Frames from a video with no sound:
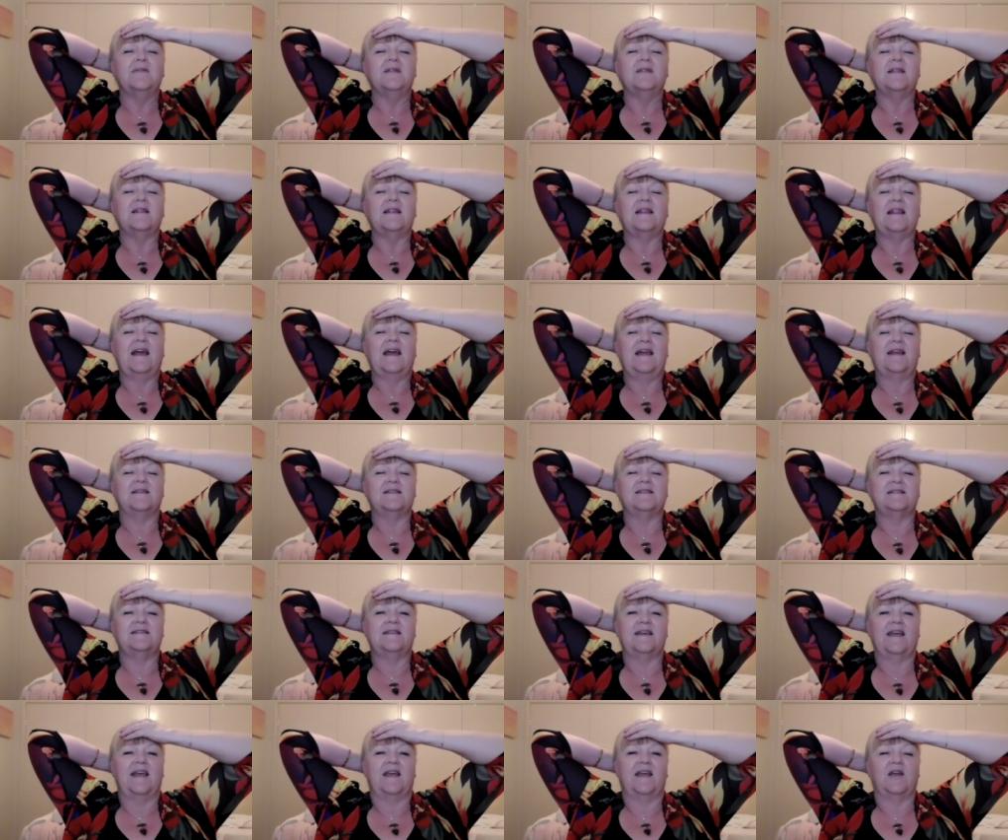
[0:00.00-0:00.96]
Let's
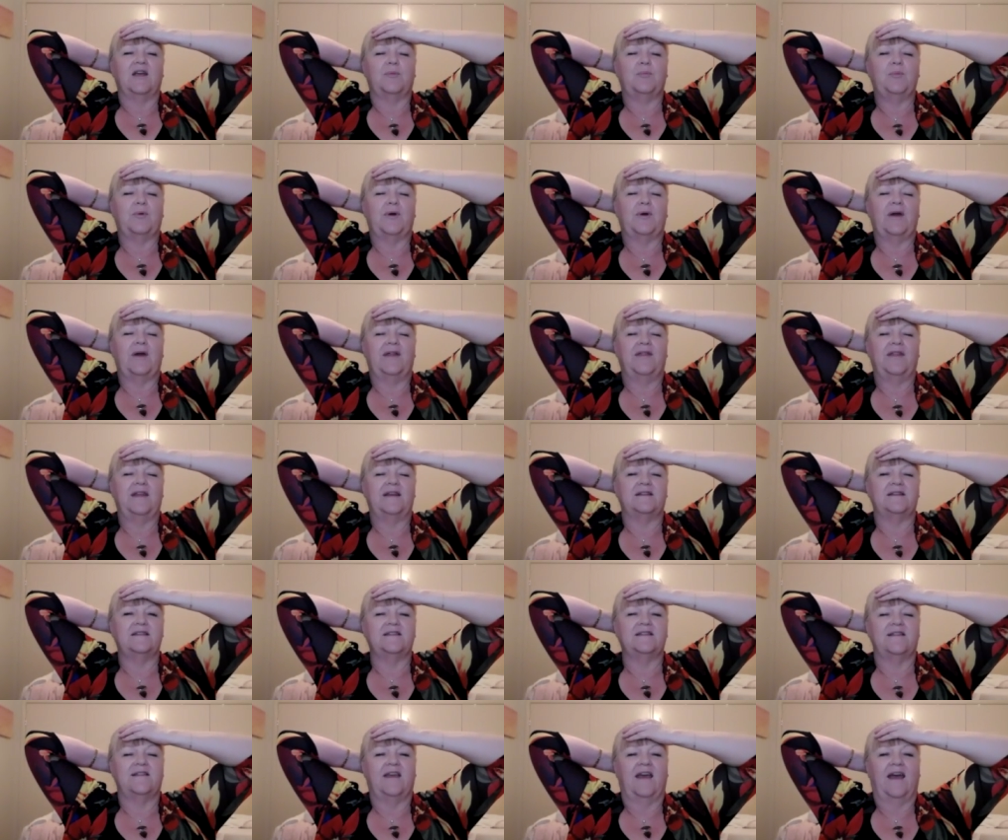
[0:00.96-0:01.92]
take a breath
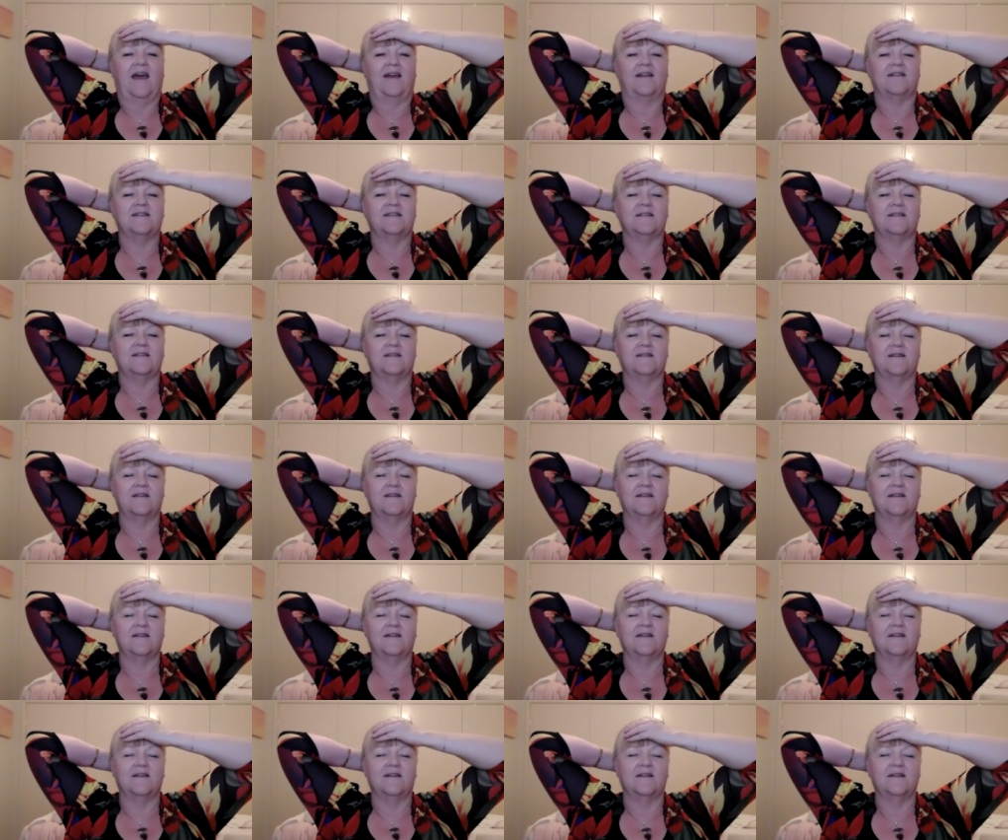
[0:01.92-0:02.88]
into that,
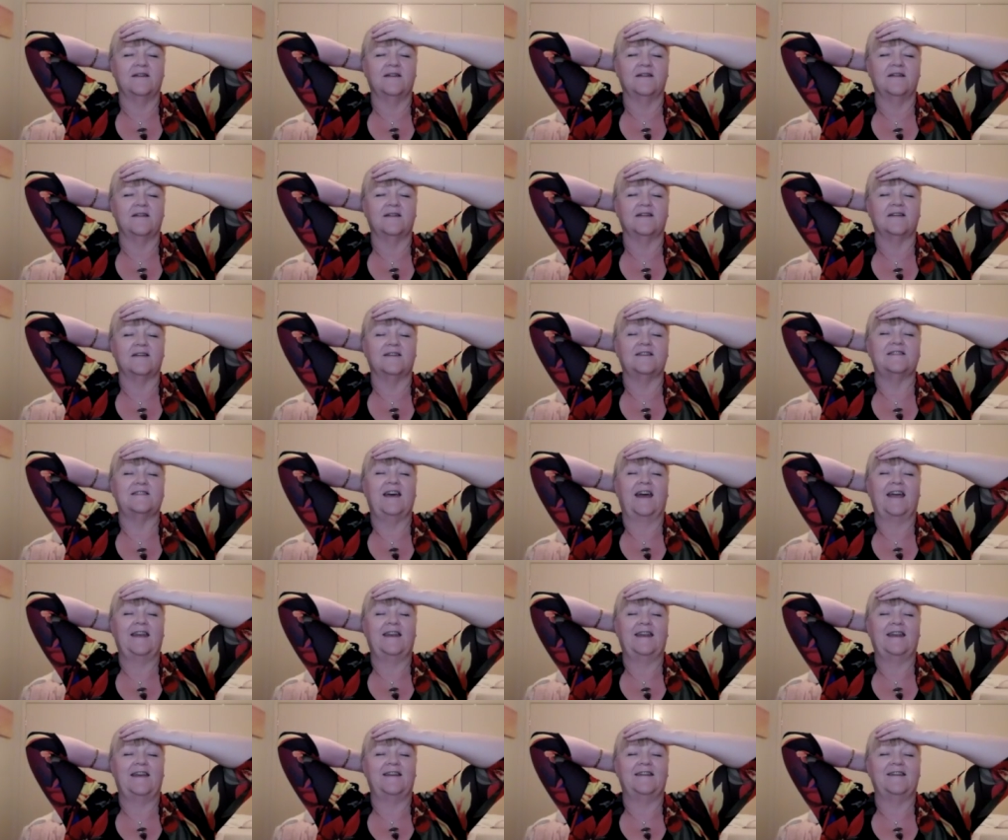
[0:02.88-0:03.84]
because I
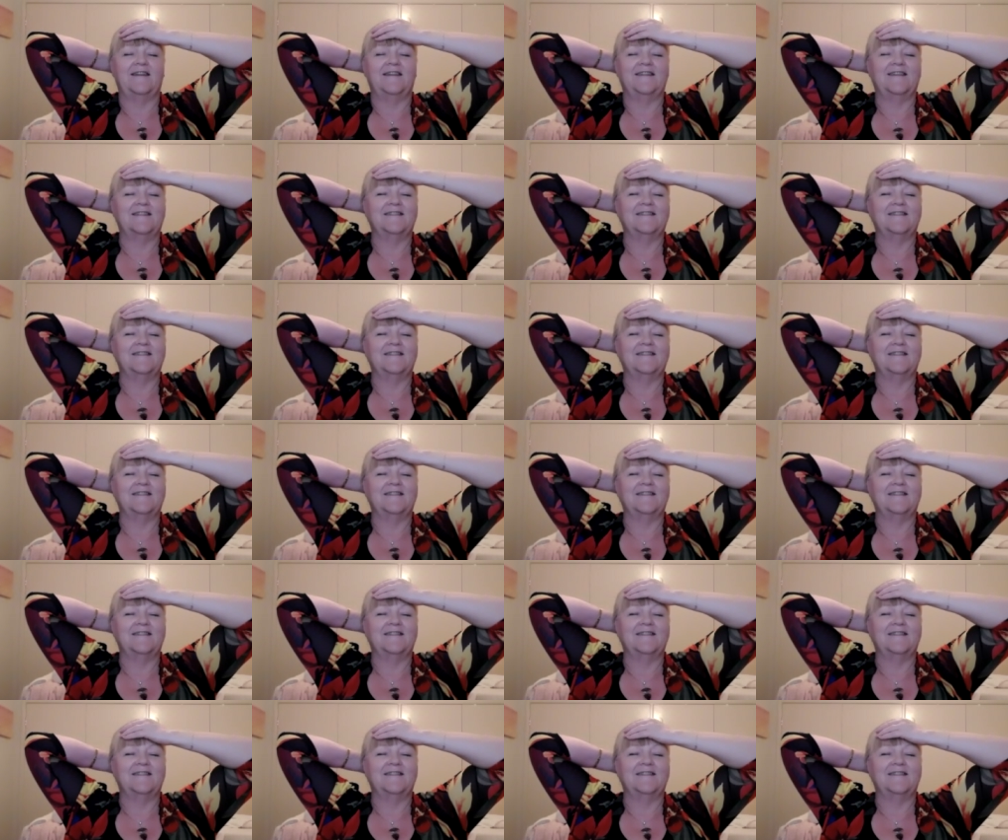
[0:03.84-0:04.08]
need it.